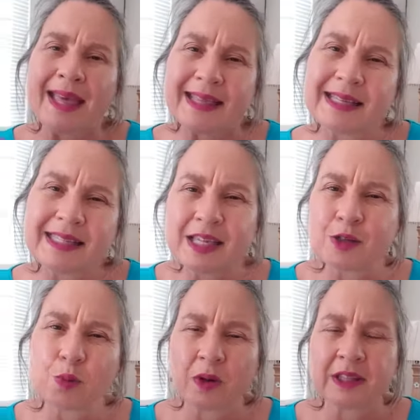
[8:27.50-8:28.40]
This
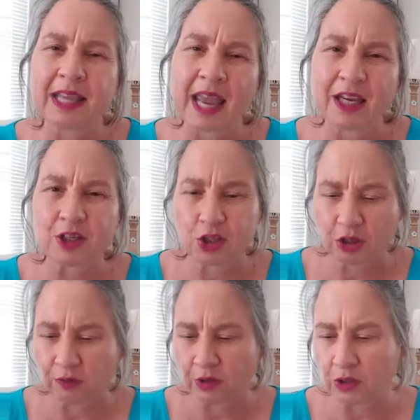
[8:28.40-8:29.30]
is what the
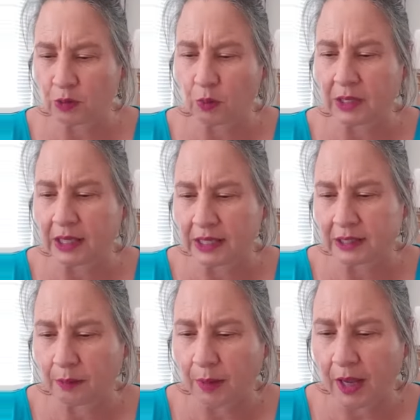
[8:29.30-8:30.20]
energy of this week
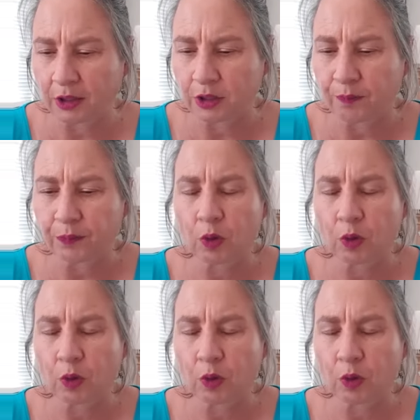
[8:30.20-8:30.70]
is about,